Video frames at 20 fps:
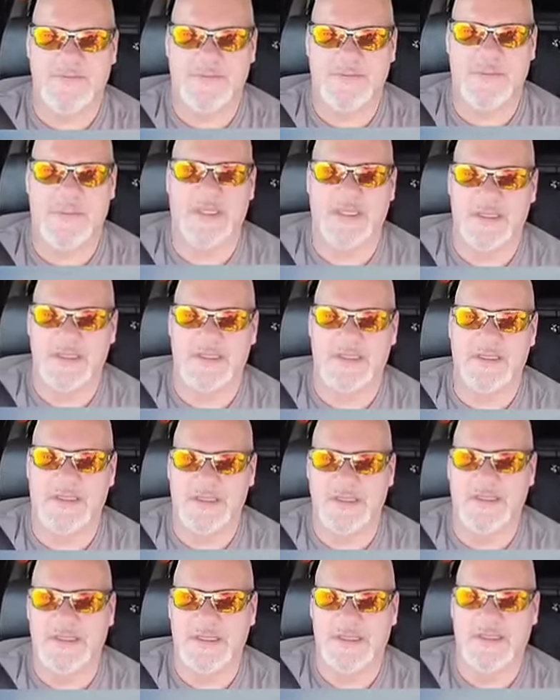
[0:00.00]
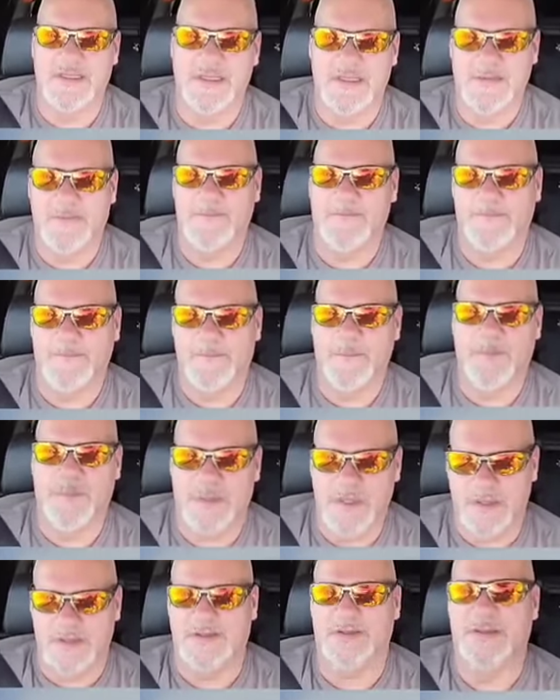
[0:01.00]

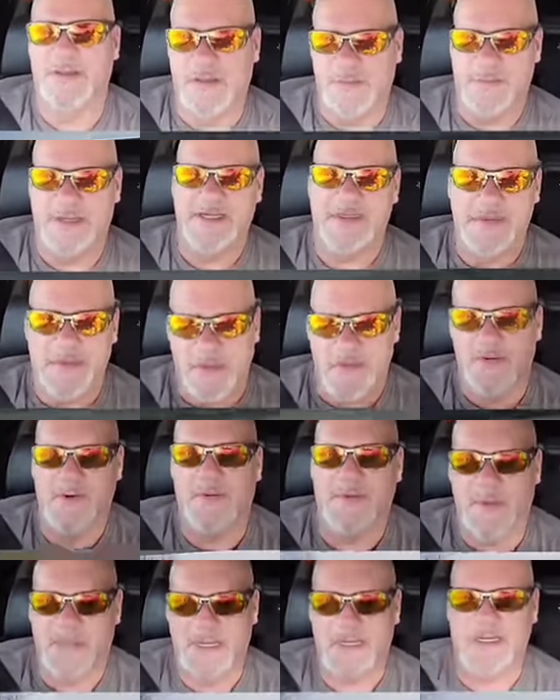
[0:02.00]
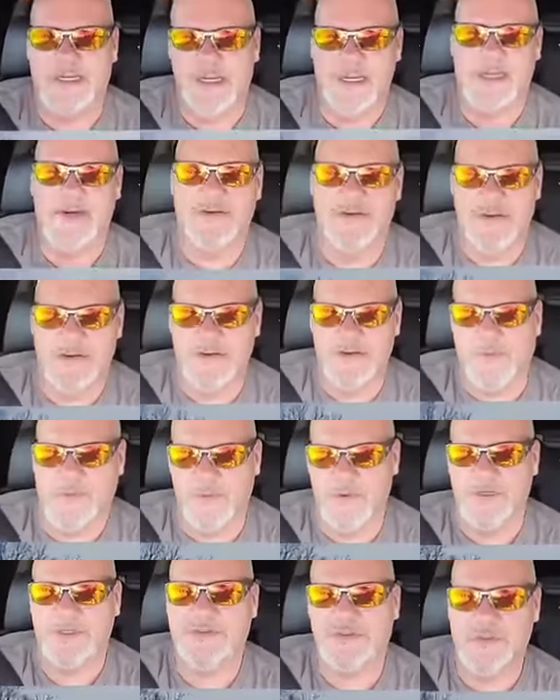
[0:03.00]
The best part about Indiana
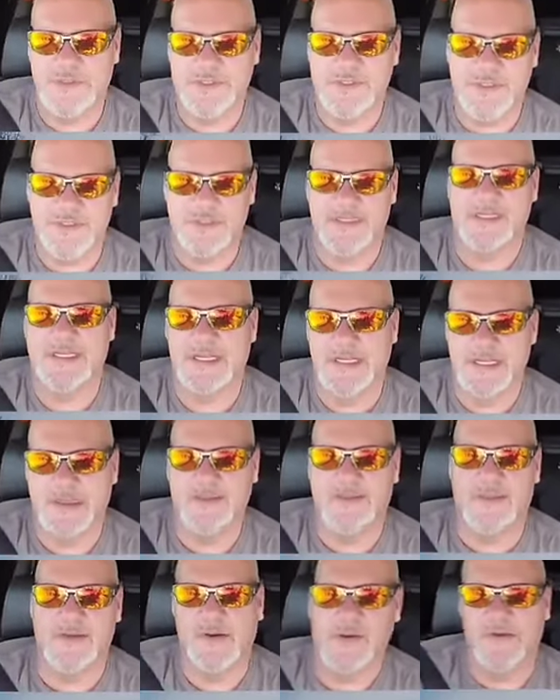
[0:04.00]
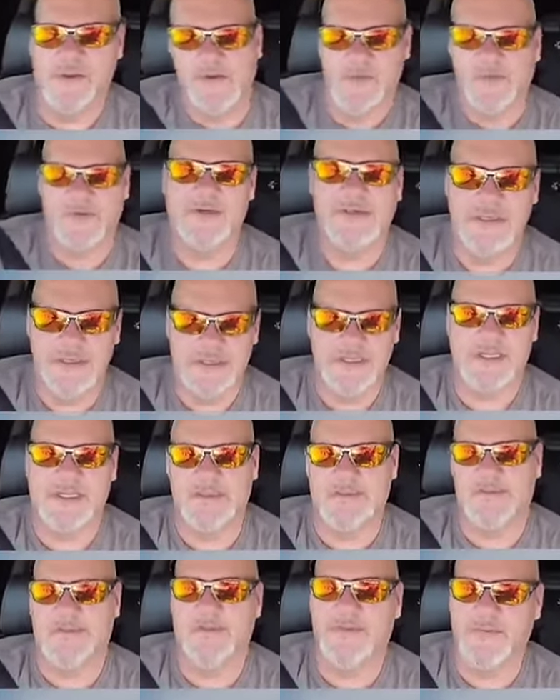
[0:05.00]
Transport is once you get in the door, once you
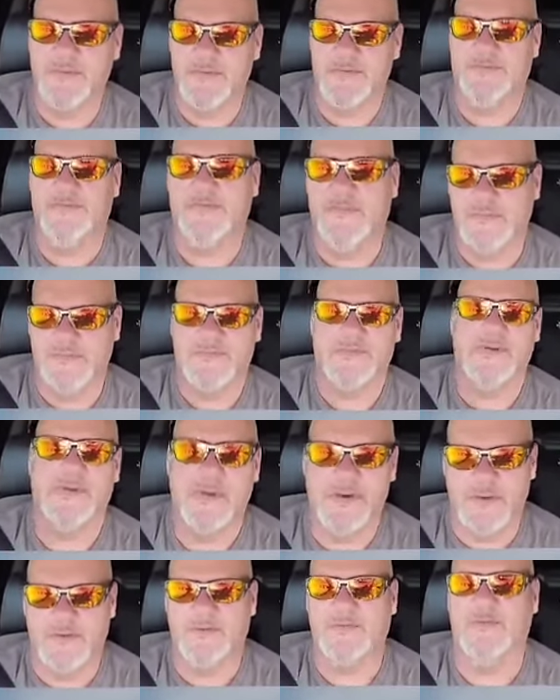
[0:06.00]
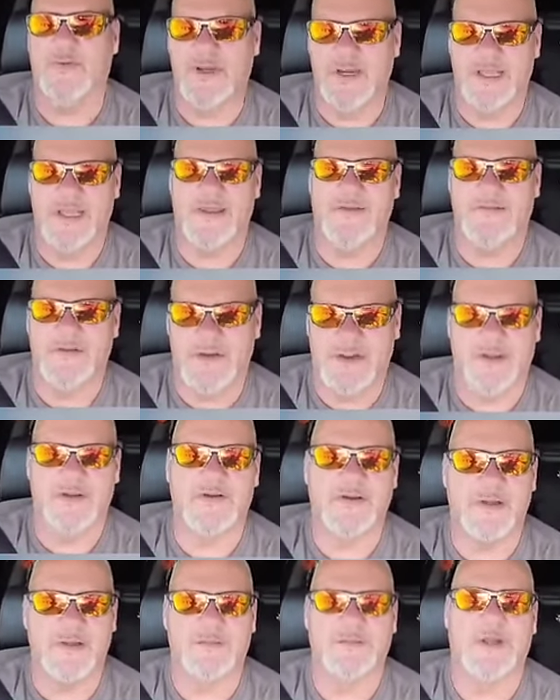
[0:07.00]
get through, you don't really have to talk
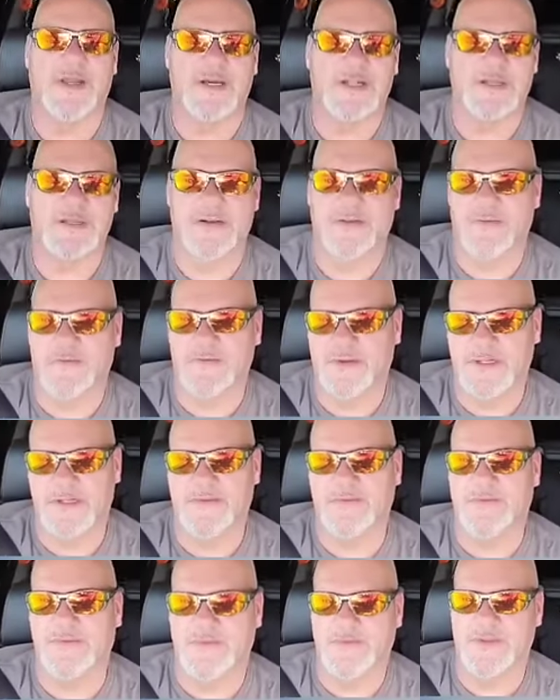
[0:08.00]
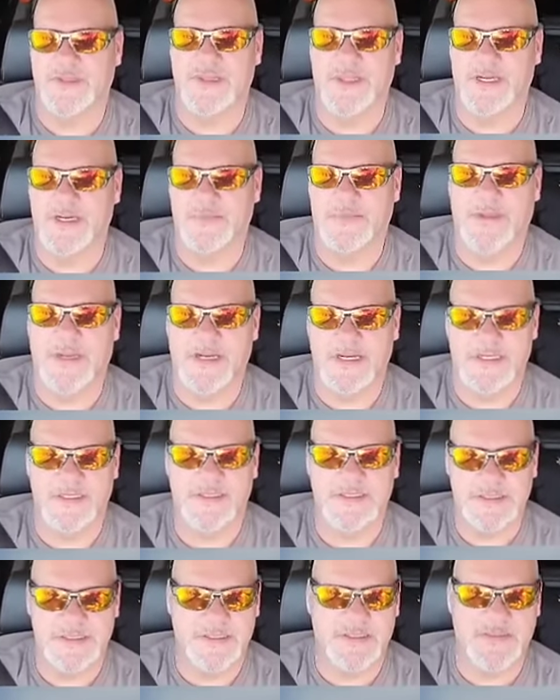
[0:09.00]
to anybody. You don't deal with anybody. You
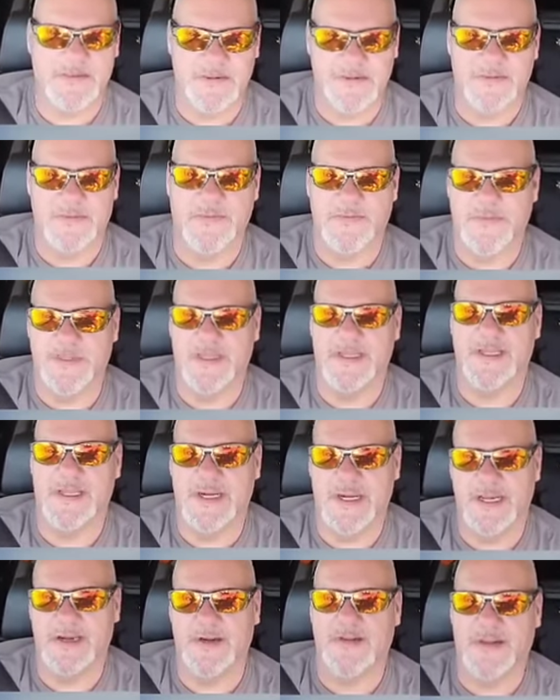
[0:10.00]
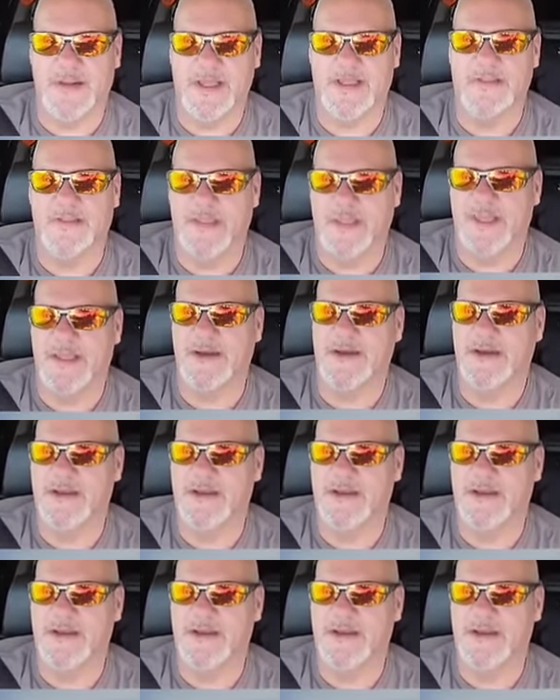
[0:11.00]
just do your own thing, and I do like that.